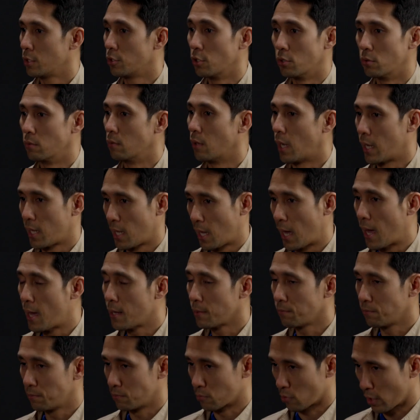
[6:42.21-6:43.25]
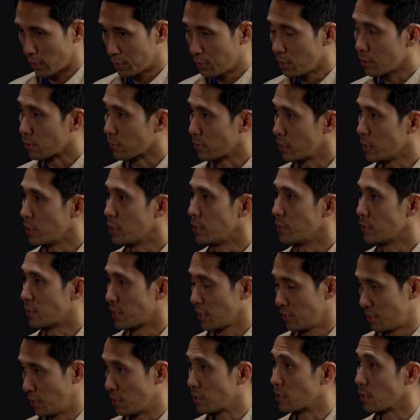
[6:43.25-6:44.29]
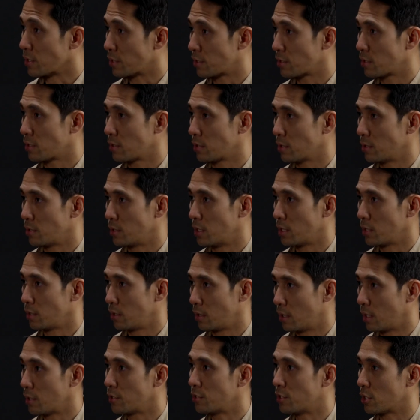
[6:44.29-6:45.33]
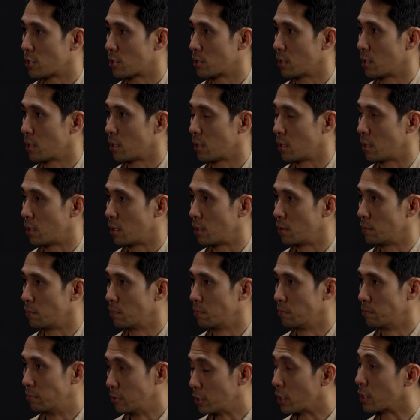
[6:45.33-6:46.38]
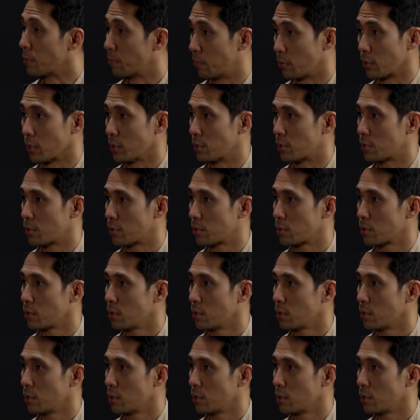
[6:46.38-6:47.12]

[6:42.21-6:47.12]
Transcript: No, I'm writing really sentences, not just bullet points.